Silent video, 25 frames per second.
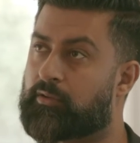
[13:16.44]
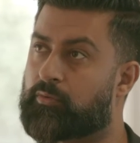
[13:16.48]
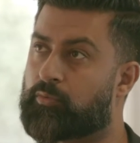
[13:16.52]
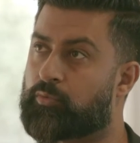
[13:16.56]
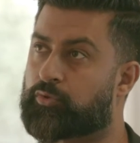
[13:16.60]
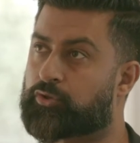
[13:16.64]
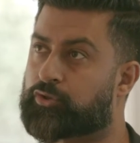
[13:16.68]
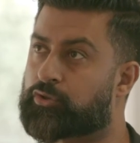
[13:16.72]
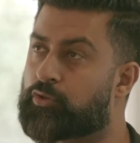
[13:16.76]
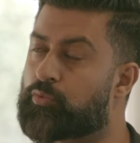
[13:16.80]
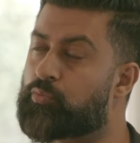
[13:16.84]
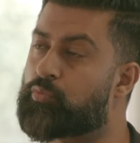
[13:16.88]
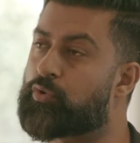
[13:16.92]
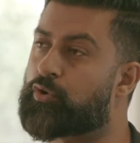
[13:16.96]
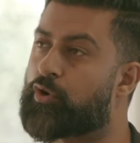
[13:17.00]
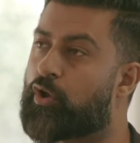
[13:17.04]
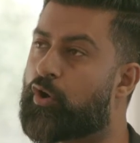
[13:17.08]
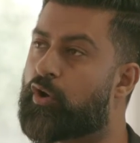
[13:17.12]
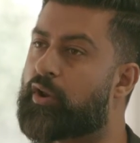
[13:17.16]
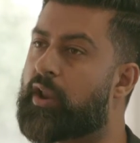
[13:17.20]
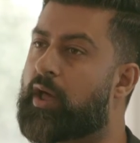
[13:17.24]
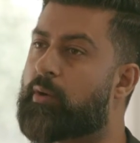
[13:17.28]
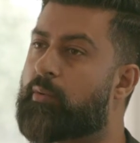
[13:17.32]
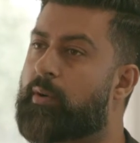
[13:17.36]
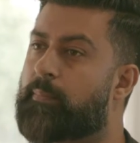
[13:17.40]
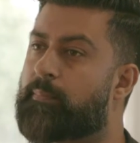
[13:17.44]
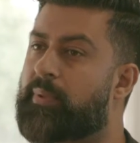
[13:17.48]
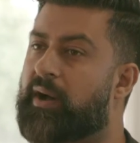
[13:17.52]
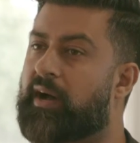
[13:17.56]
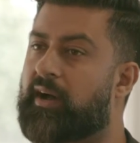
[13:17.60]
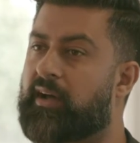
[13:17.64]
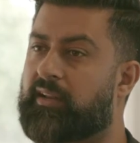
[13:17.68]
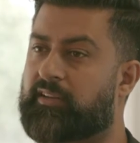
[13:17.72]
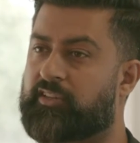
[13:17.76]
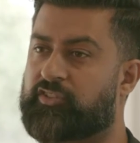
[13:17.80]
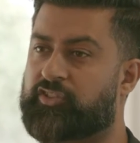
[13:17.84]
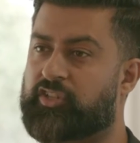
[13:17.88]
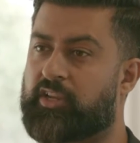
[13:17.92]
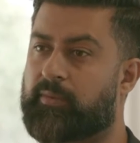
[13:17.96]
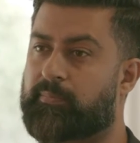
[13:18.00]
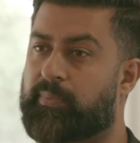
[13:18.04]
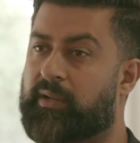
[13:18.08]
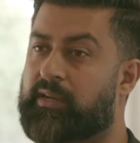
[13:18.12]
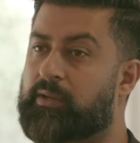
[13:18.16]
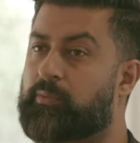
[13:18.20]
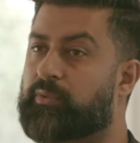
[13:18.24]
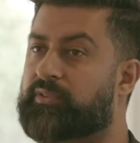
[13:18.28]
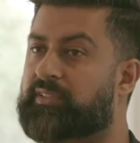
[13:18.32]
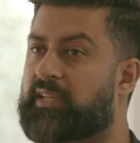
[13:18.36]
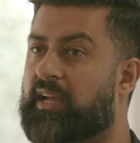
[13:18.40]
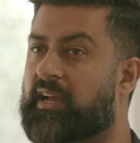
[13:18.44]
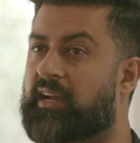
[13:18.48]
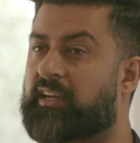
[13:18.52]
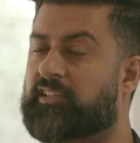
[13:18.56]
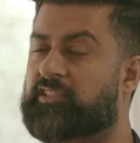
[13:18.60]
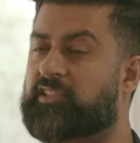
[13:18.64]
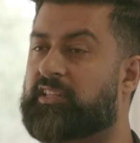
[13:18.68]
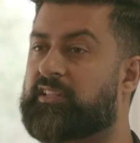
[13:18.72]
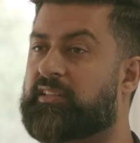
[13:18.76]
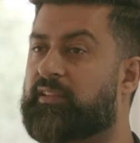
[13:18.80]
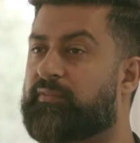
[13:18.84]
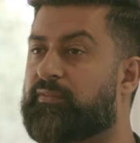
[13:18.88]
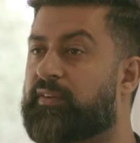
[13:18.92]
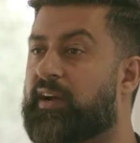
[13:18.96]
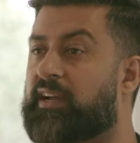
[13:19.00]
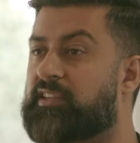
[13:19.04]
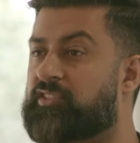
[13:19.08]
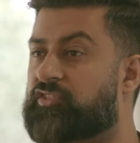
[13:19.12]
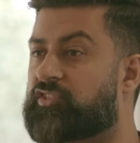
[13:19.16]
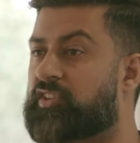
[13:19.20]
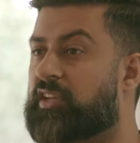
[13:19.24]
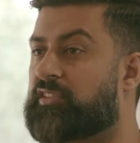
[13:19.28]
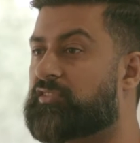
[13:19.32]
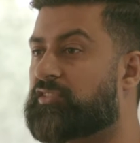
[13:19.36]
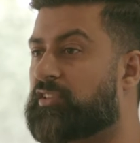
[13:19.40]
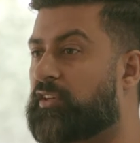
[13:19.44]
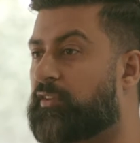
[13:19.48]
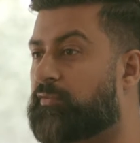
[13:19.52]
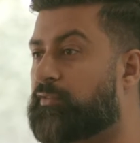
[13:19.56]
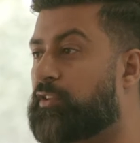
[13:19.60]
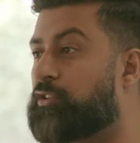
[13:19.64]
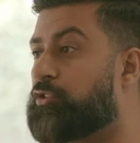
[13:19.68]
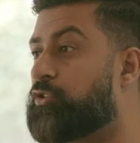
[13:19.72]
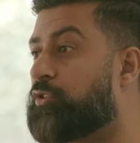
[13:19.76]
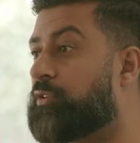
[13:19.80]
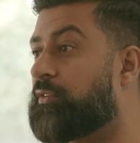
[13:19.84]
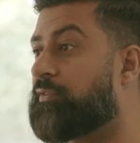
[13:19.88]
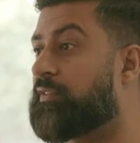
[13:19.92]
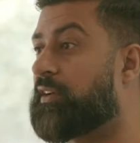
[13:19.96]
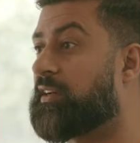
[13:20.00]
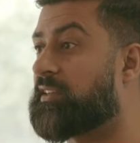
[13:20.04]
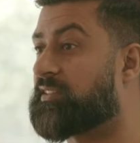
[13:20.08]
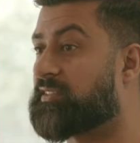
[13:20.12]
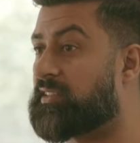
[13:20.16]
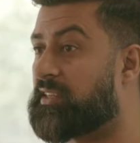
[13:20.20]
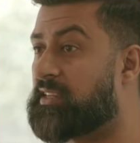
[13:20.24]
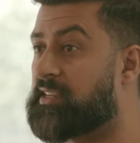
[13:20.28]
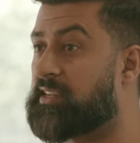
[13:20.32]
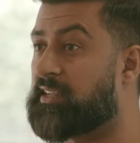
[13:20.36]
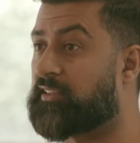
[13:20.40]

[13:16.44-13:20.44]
someone on our partnership, and it was actually the Vice Chancellor of the university,